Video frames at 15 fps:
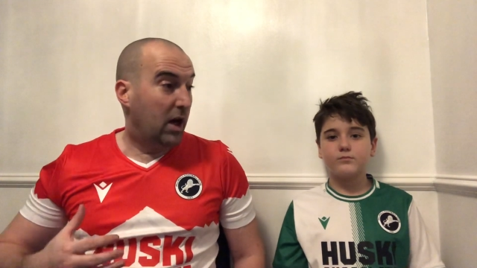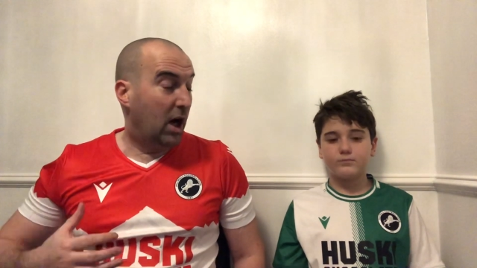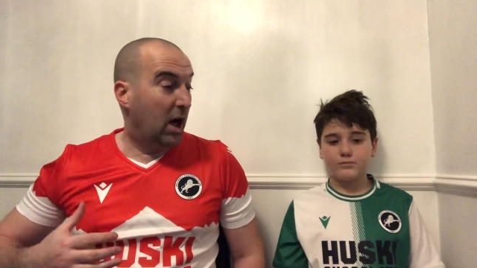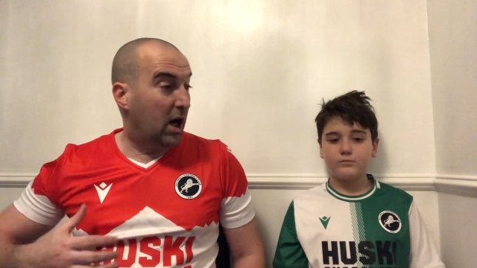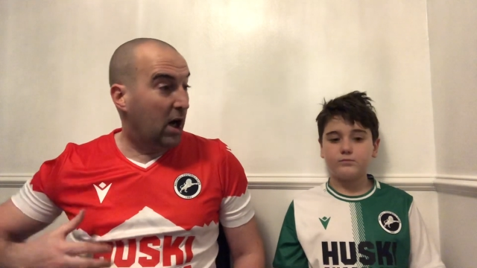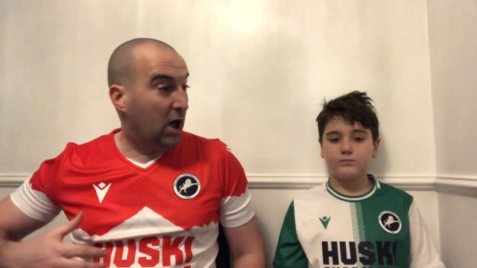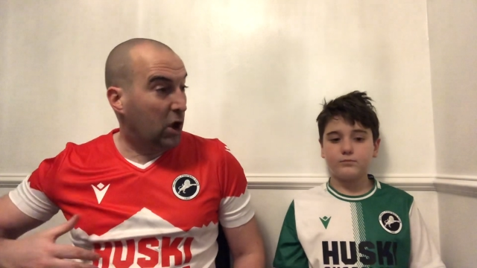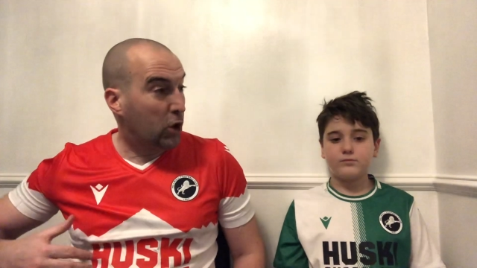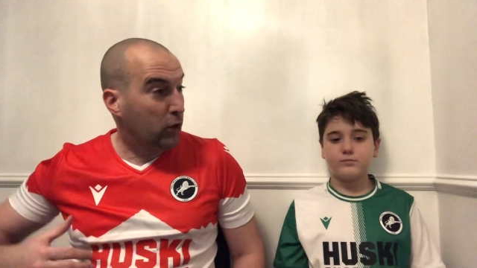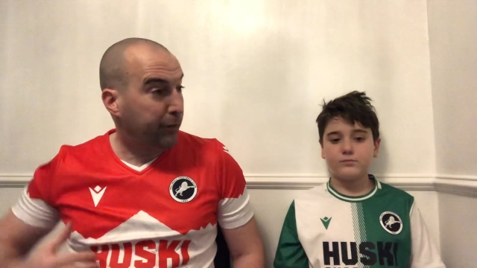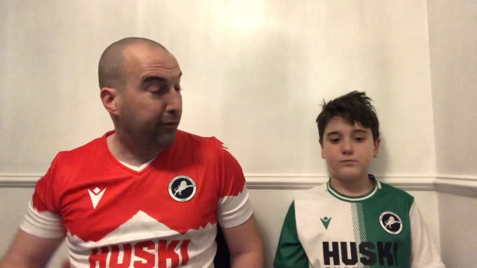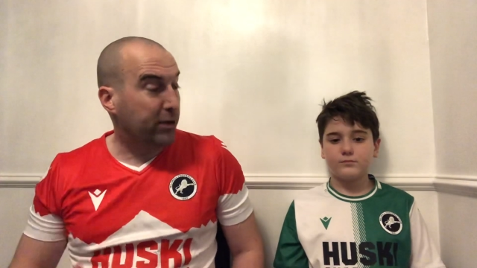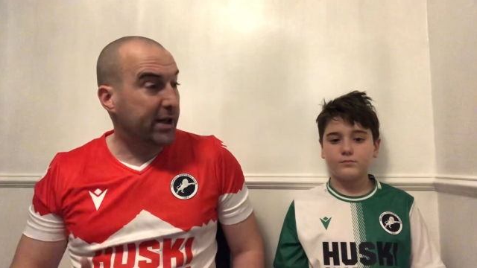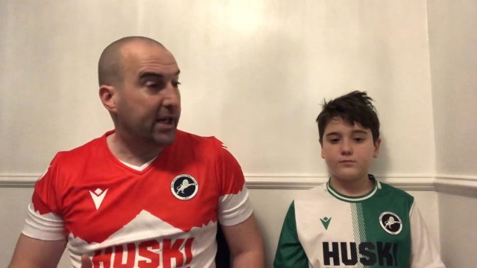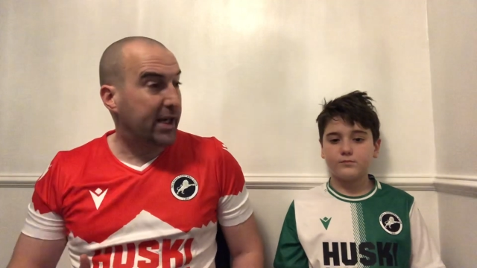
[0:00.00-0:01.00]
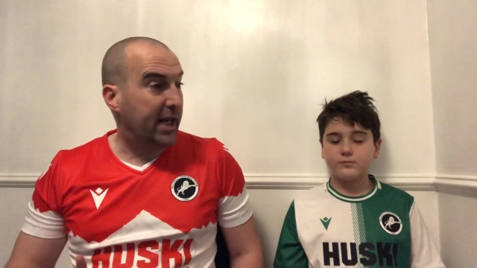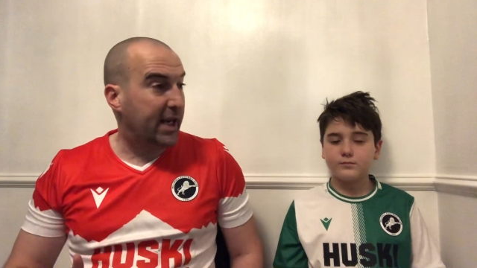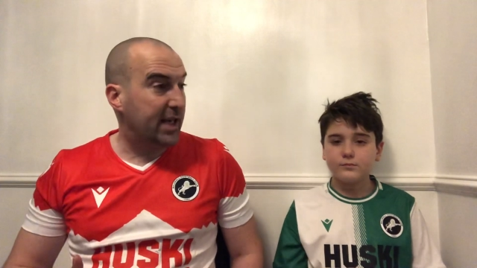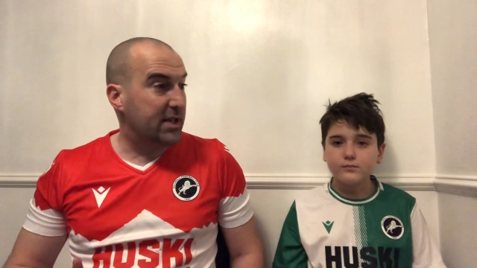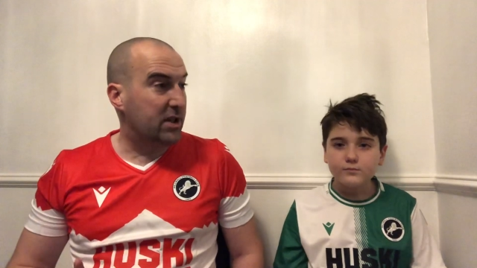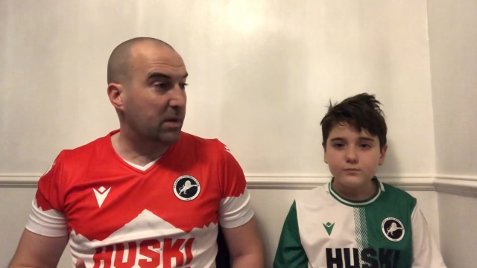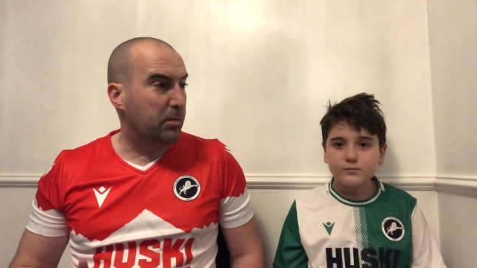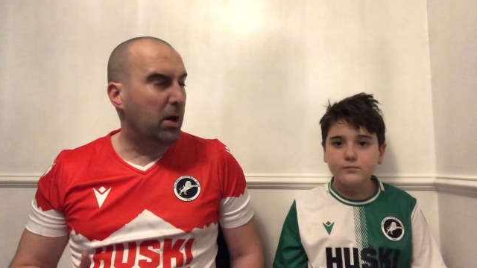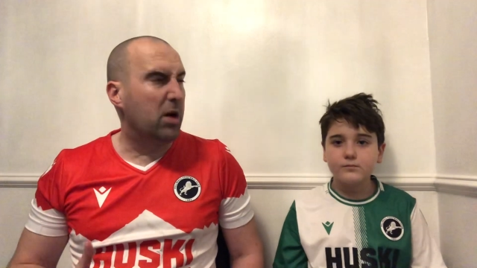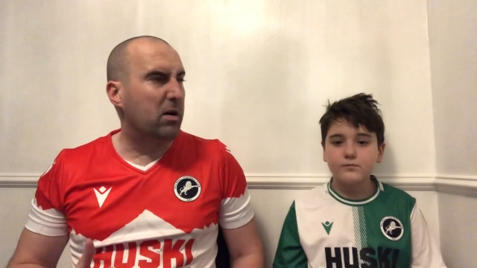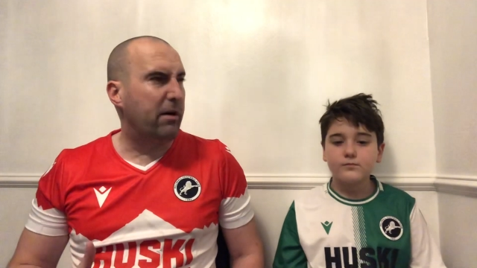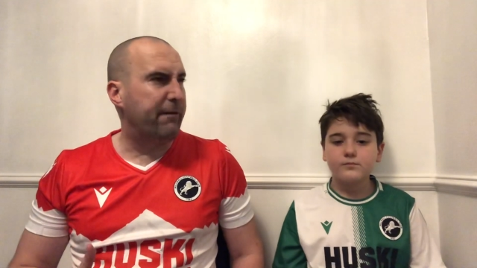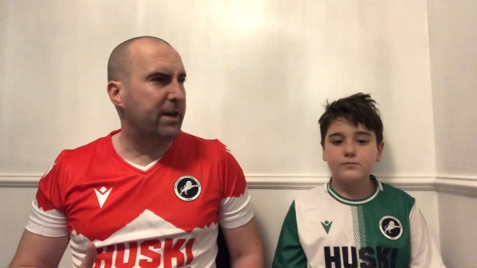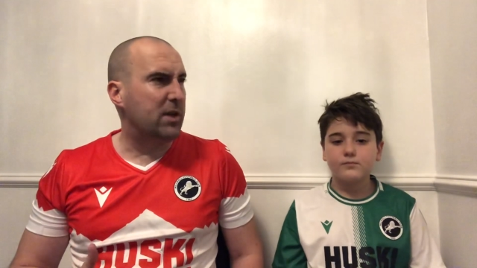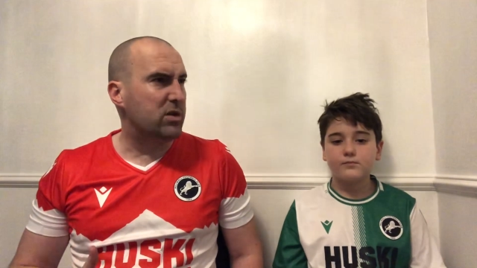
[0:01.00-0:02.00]
Speaker 1: Uh, a good free kick into the,
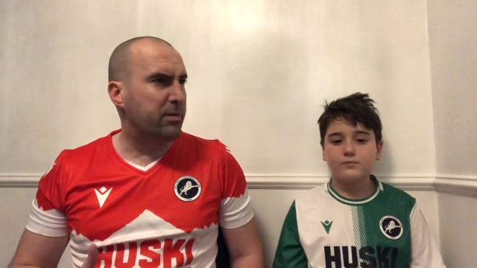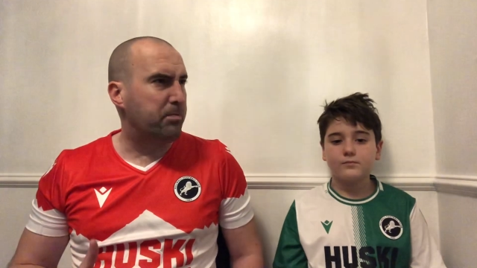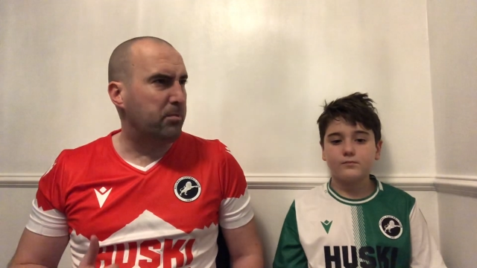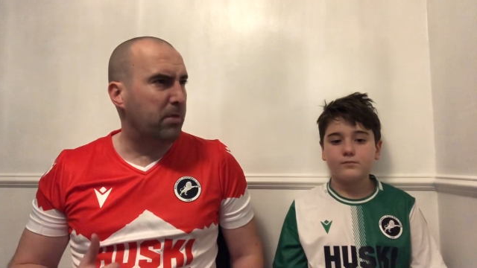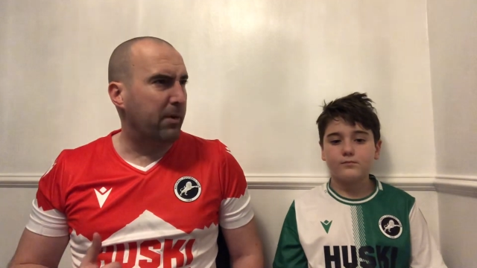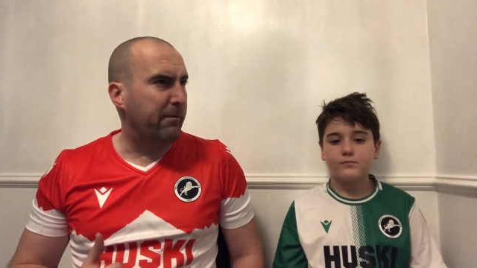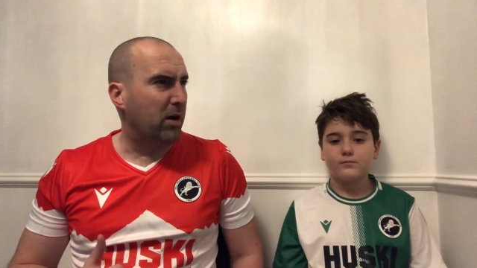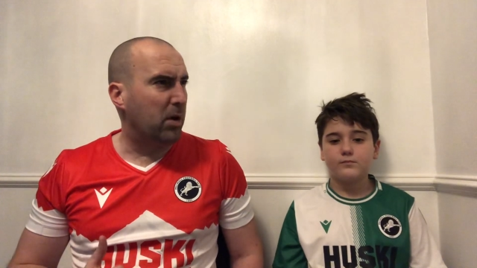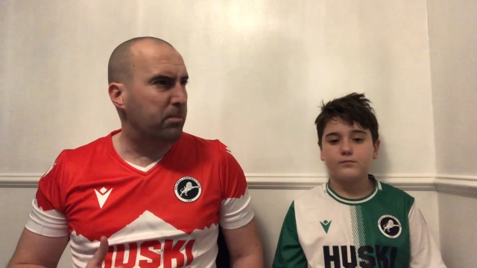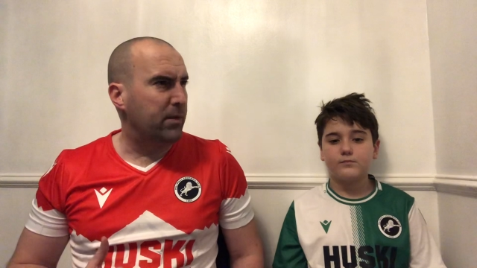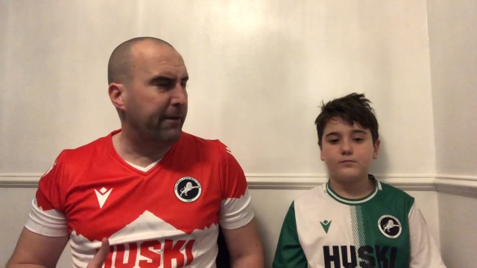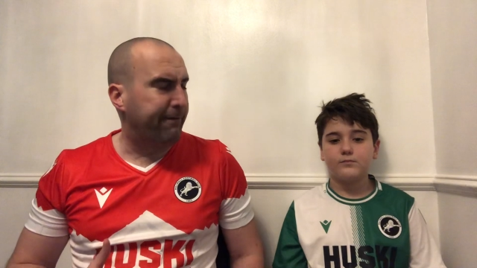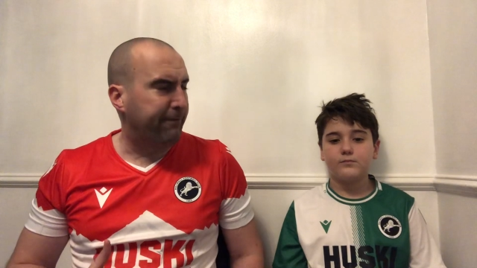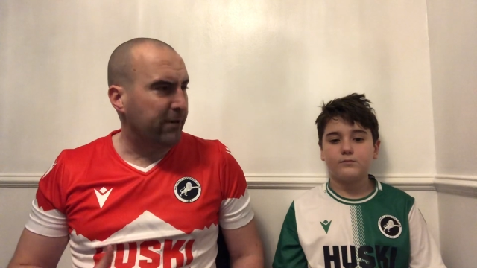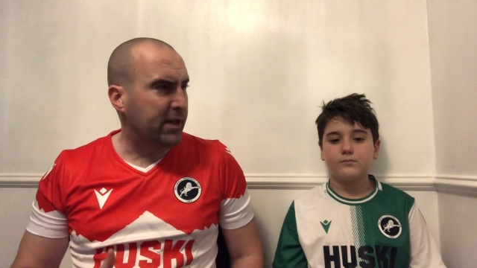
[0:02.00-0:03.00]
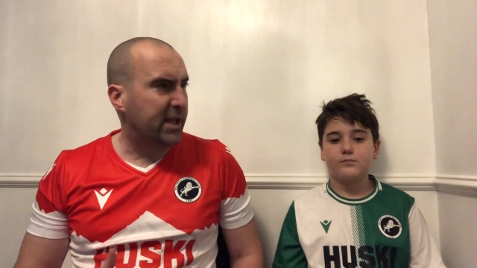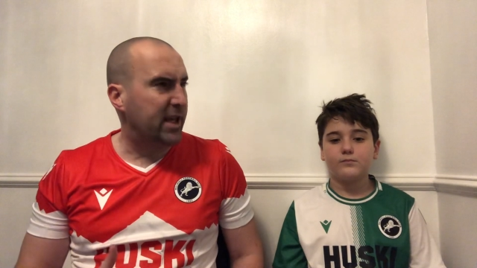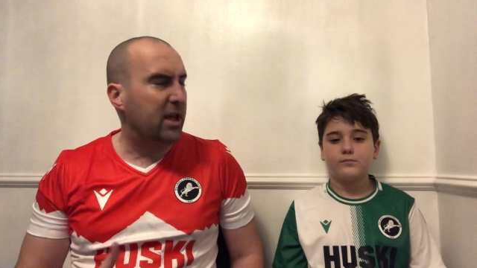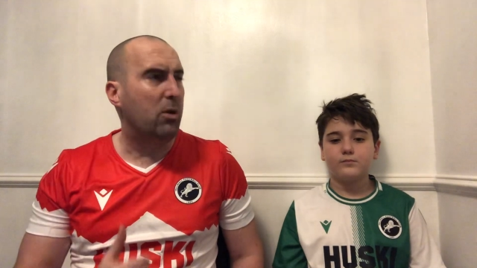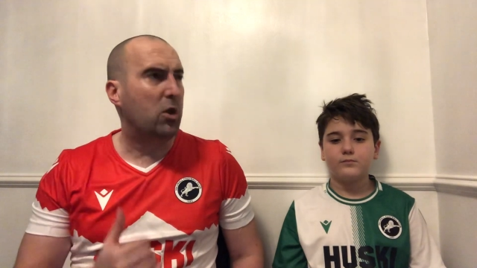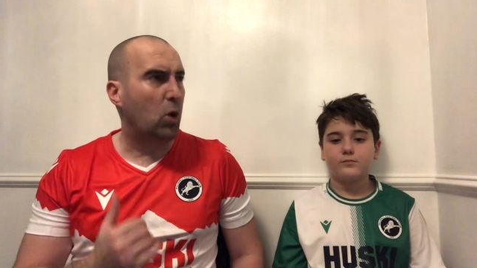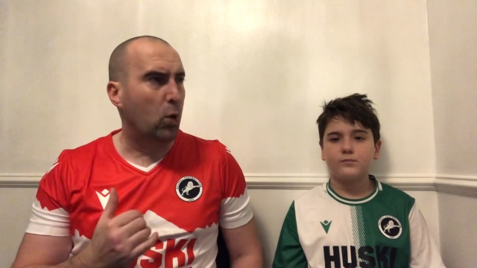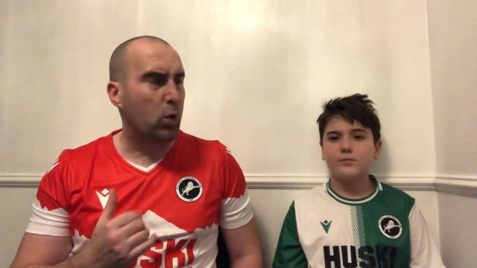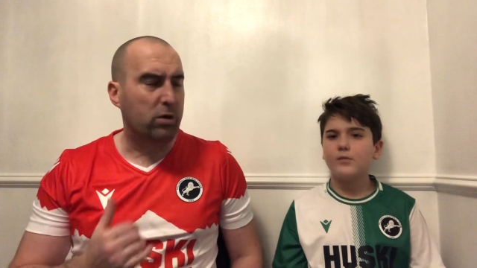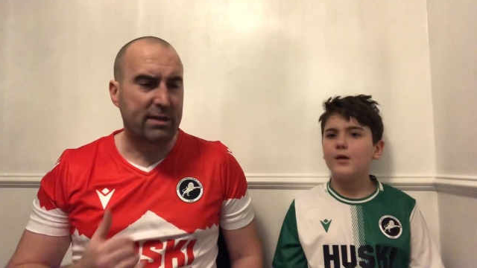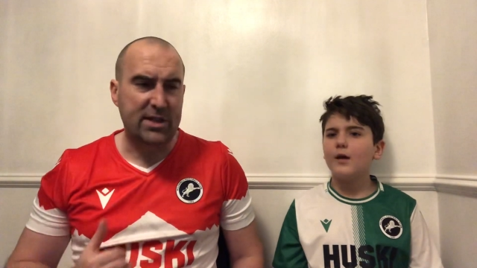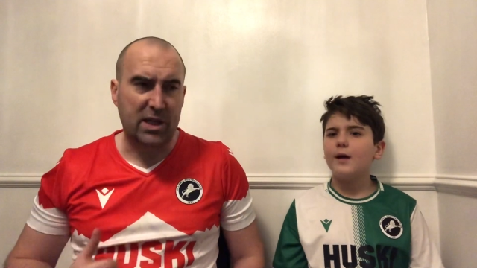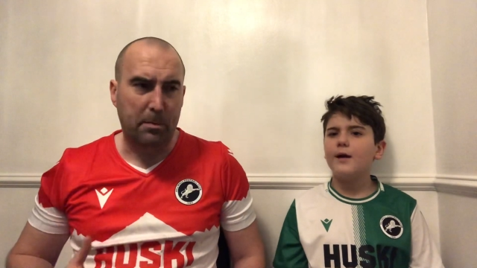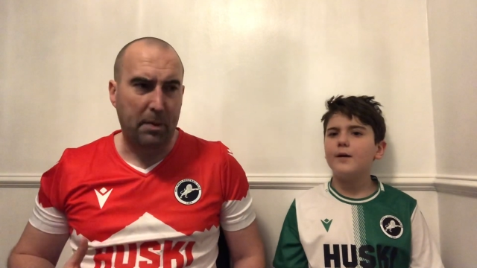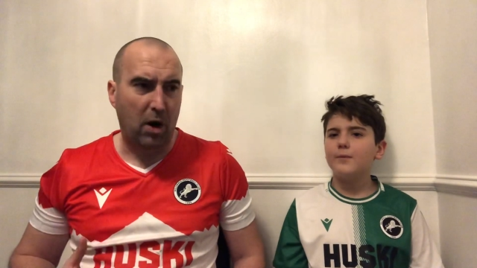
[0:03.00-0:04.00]
uh, I think it was a, a, a free kick, no, a corner
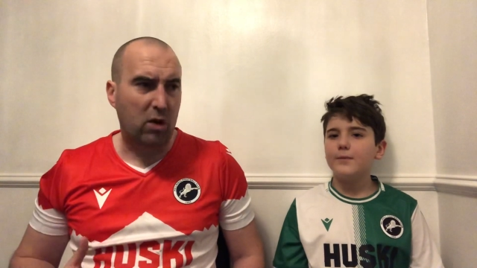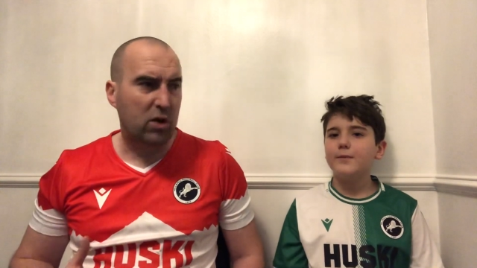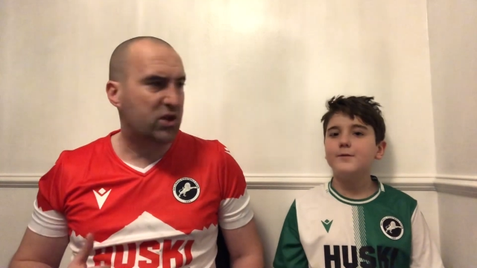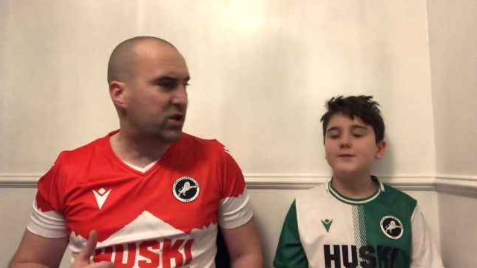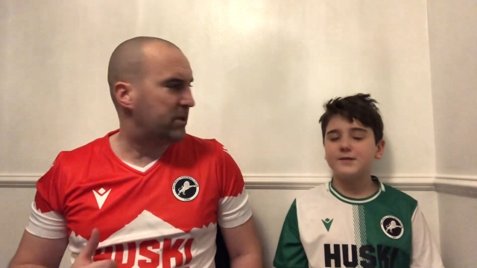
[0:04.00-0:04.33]
into the it box.